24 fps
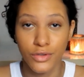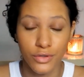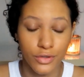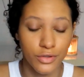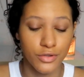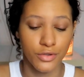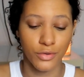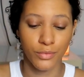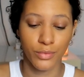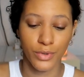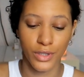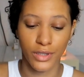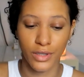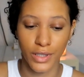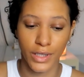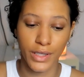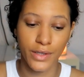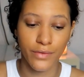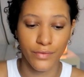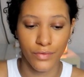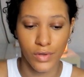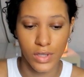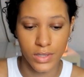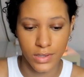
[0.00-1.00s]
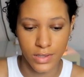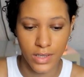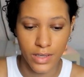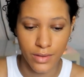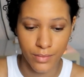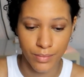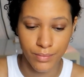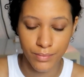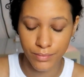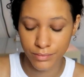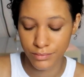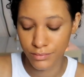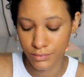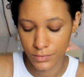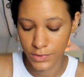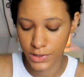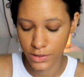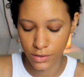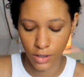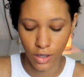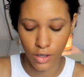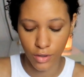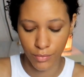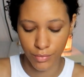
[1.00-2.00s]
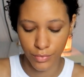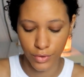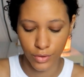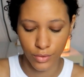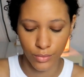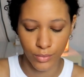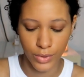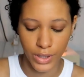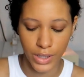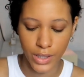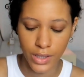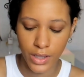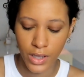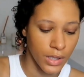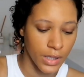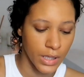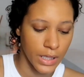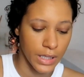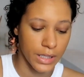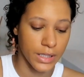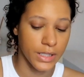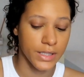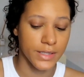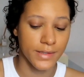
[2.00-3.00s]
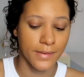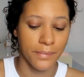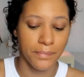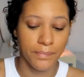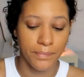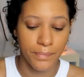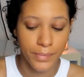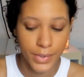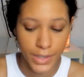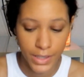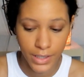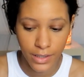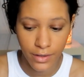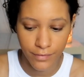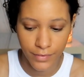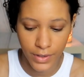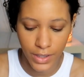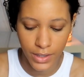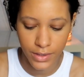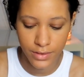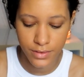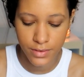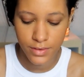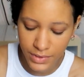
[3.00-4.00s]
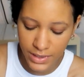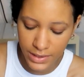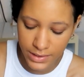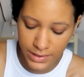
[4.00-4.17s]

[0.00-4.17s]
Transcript: you should really visit Stockholm Beauty Week, and it's a big event.